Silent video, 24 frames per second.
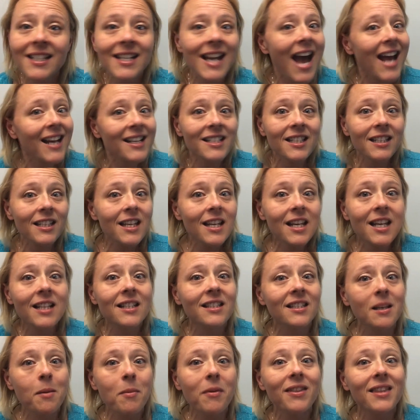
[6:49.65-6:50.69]
Not until you
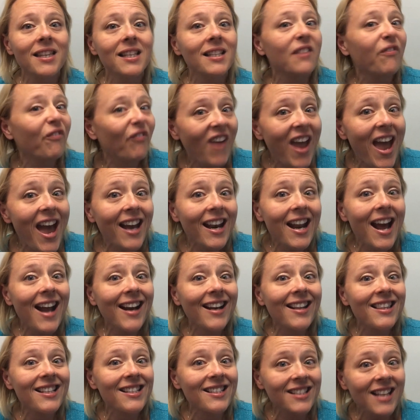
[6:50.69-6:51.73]
get some of this fat out
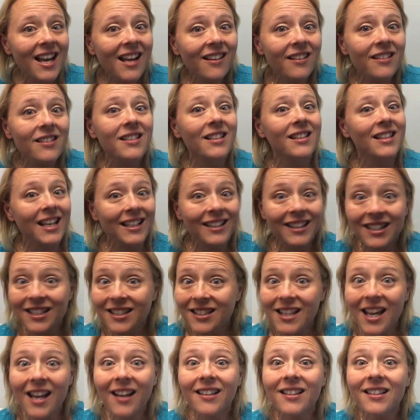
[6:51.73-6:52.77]
of the cells so that the
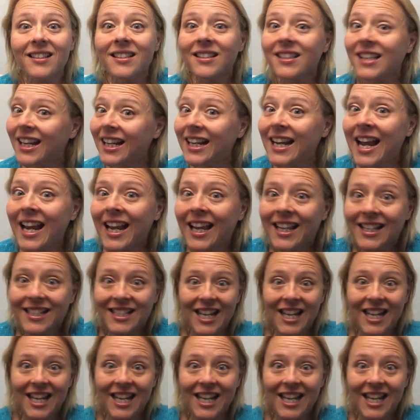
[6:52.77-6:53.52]
cells can